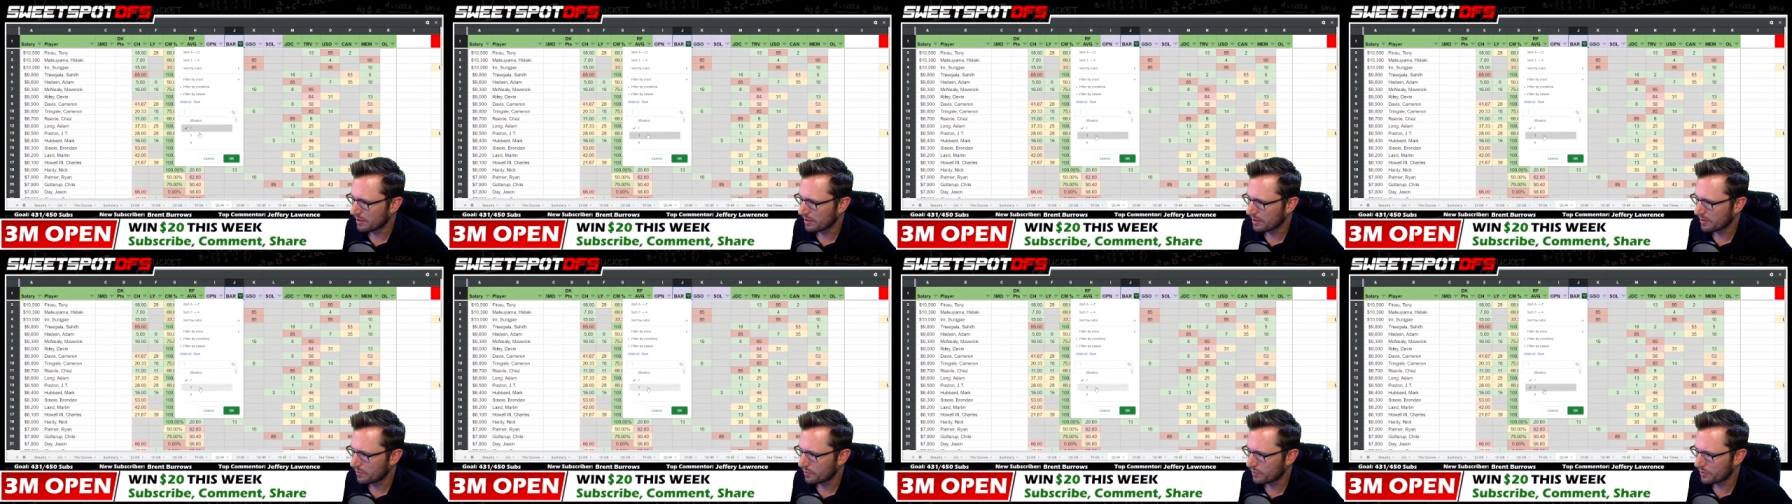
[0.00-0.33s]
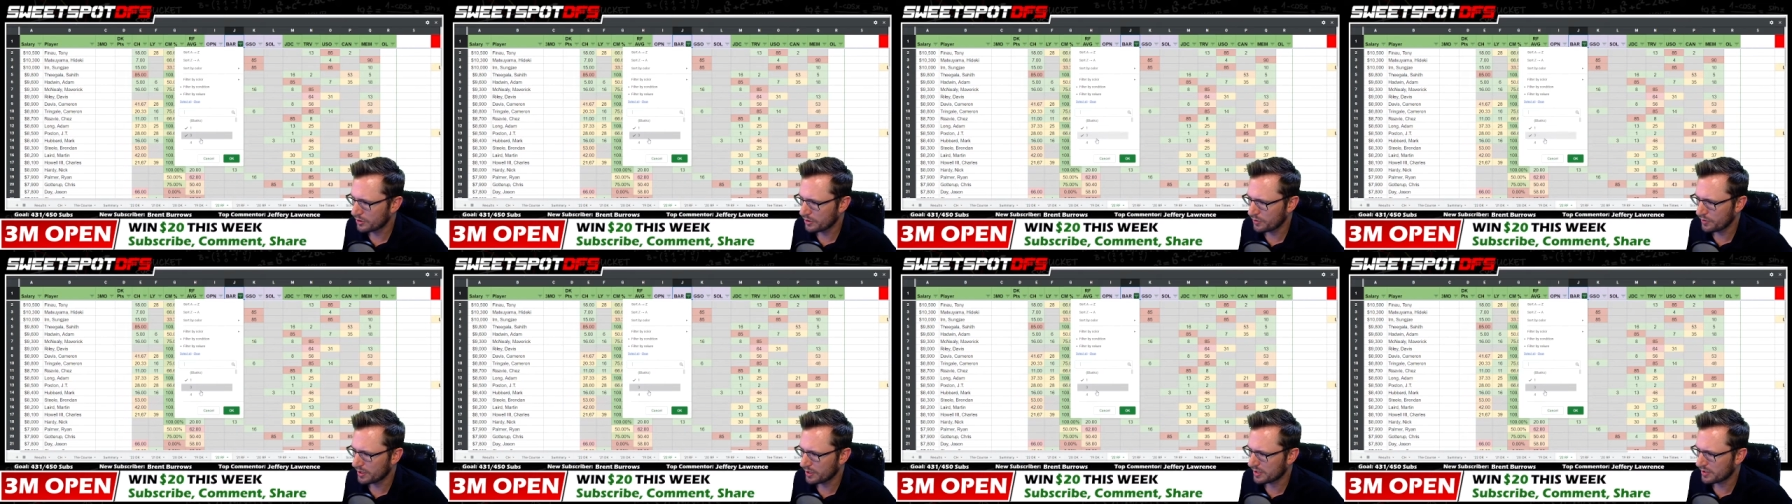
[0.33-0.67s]
We'll do
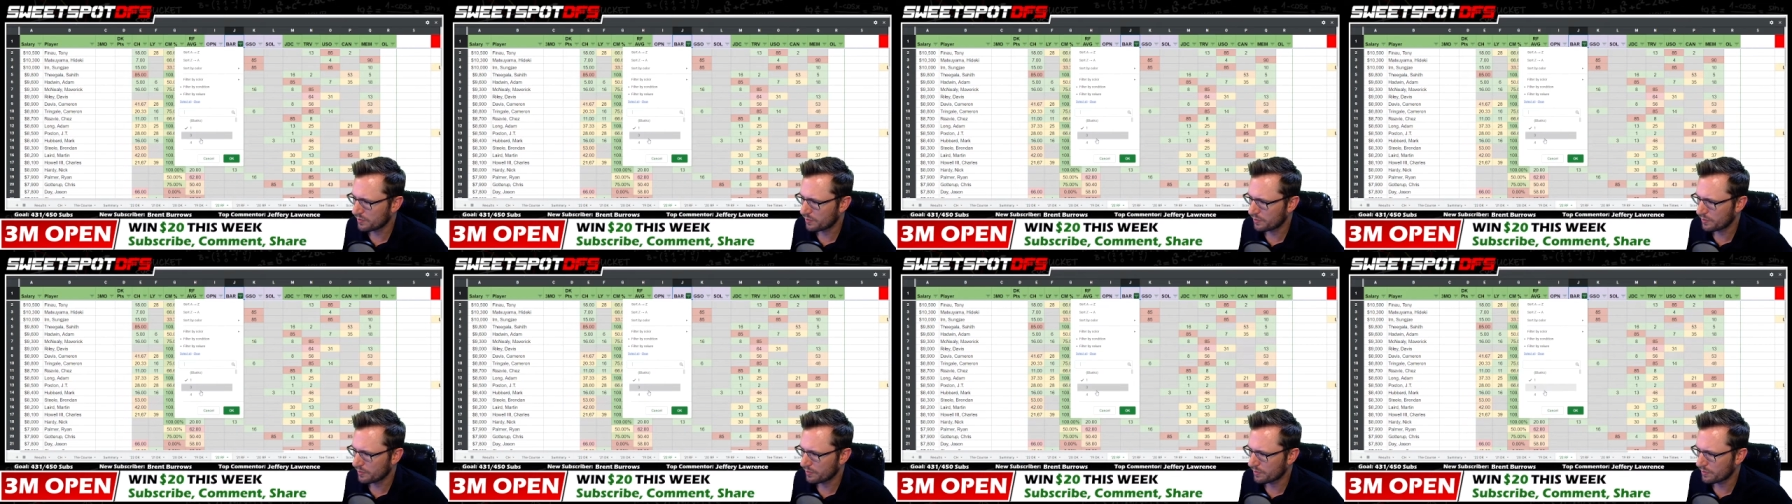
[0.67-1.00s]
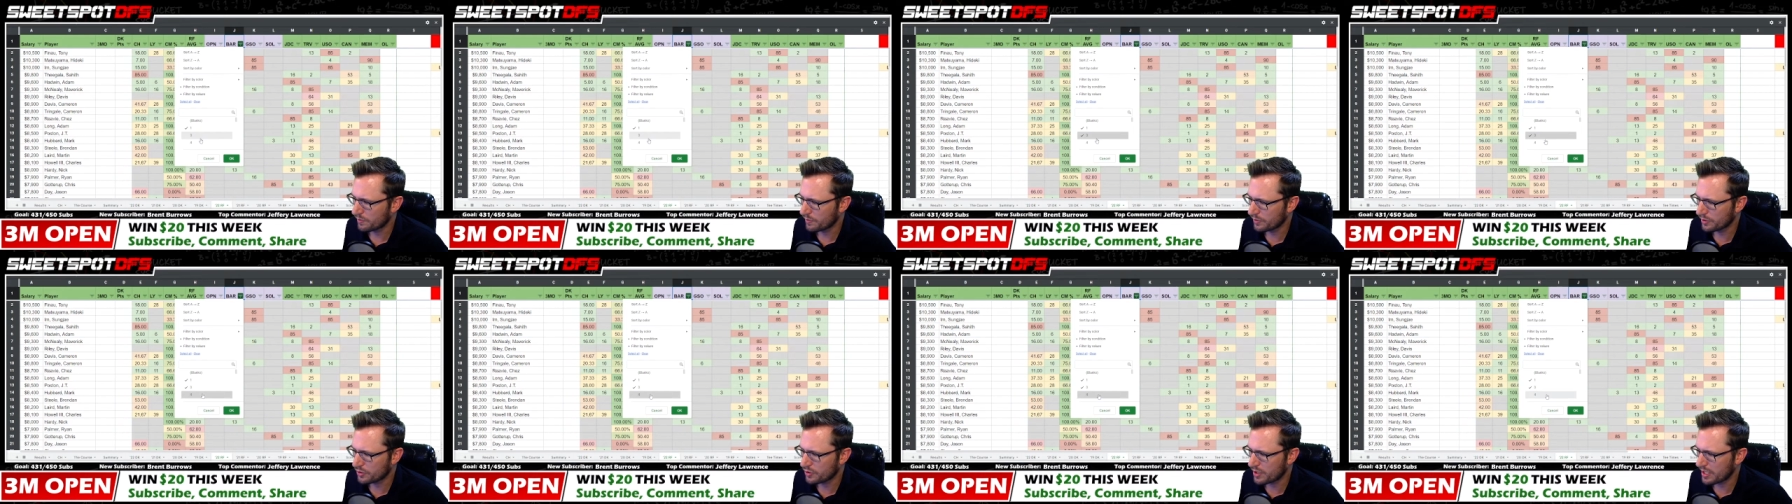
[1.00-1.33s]
this.
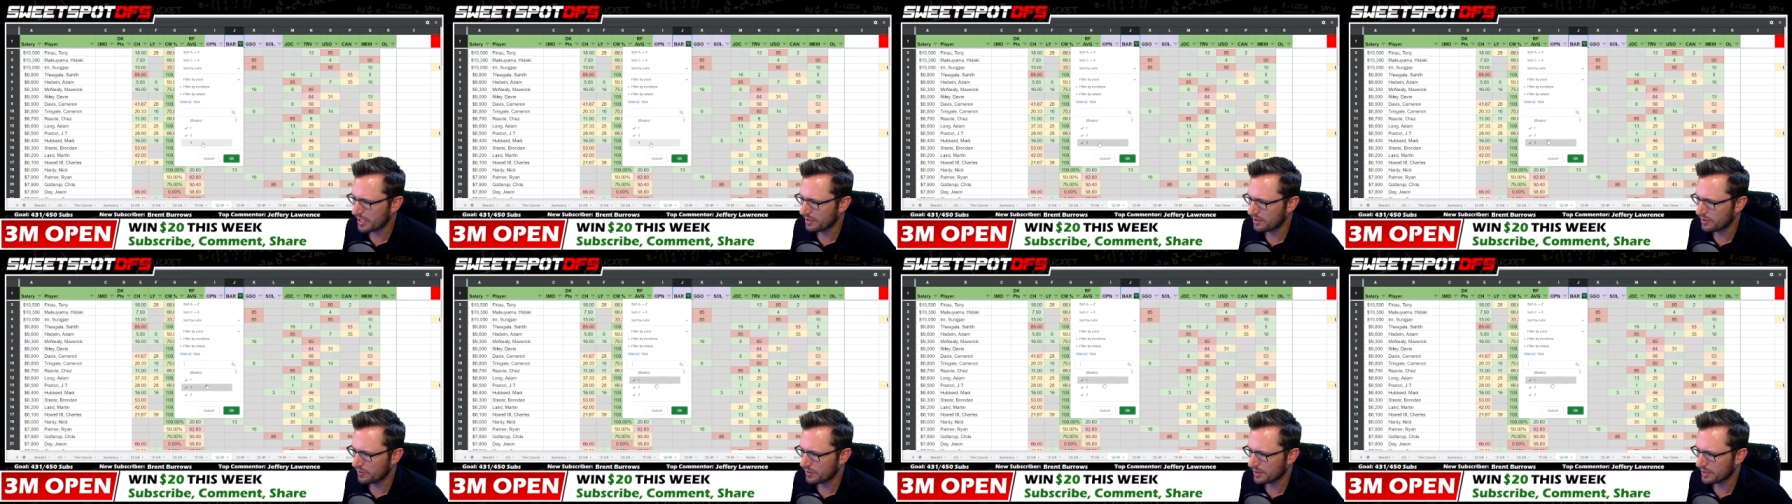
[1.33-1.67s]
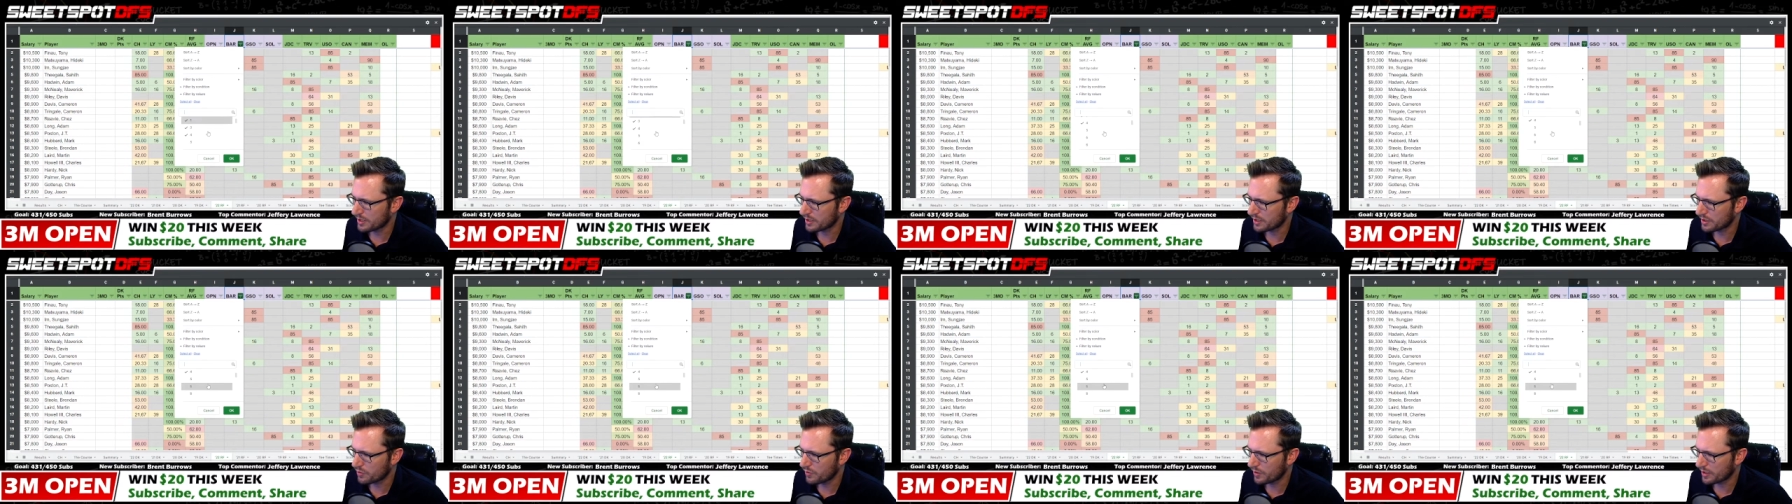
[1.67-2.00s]
We'll try to do this as
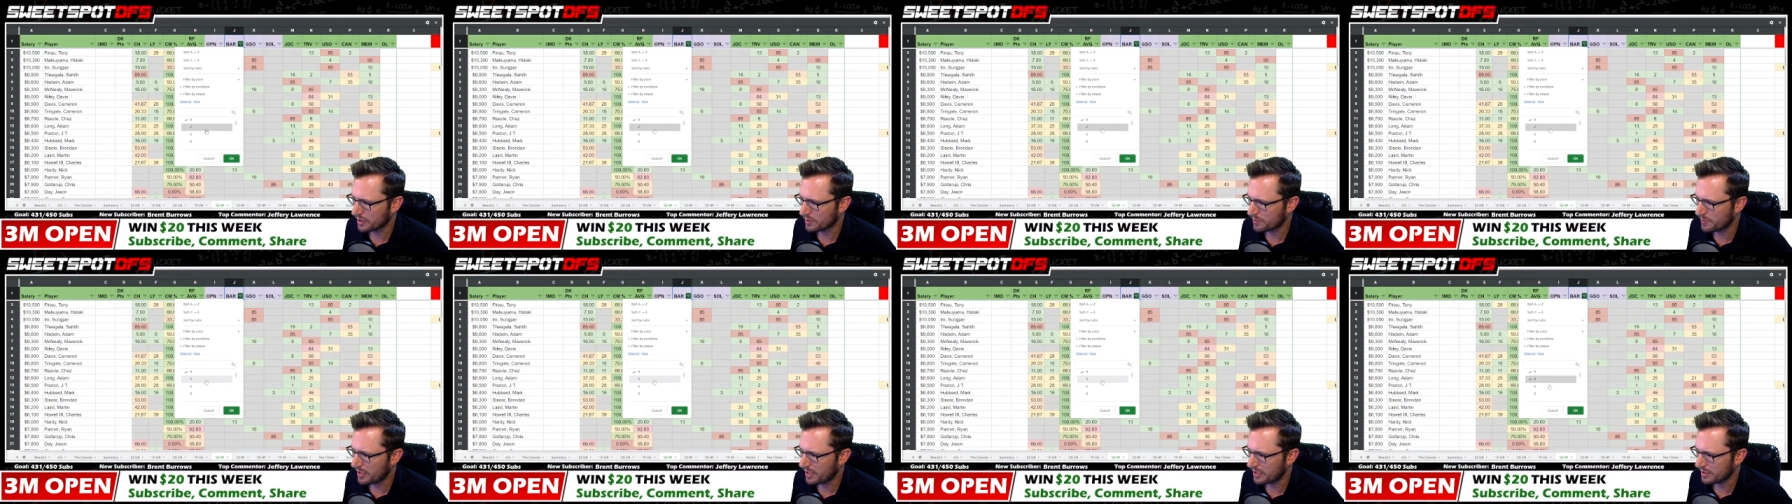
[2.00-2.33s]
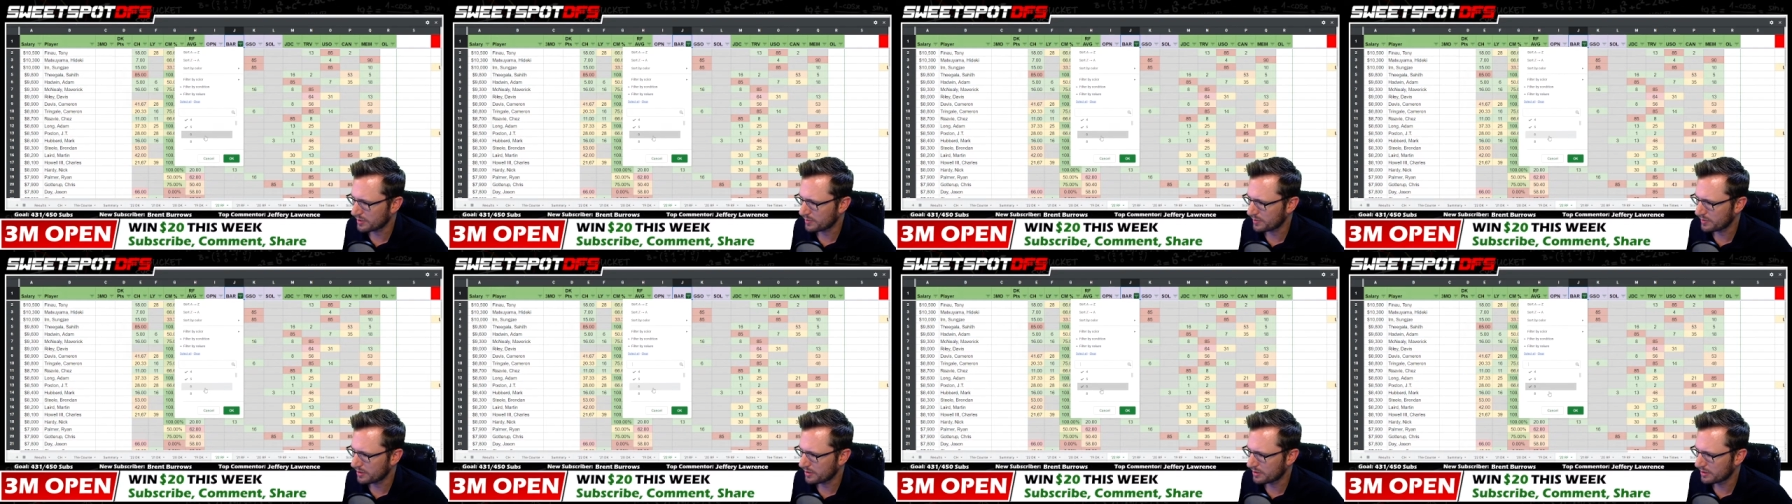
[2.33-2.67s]
quick as
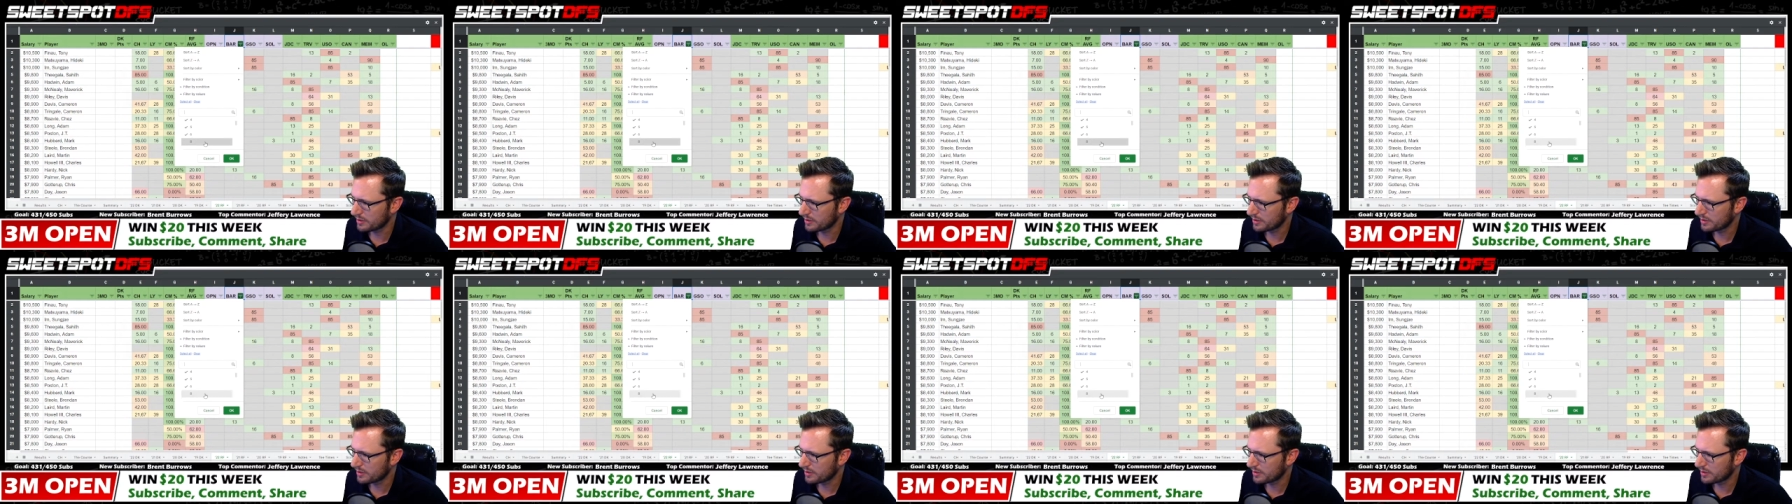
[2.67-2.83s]
possible.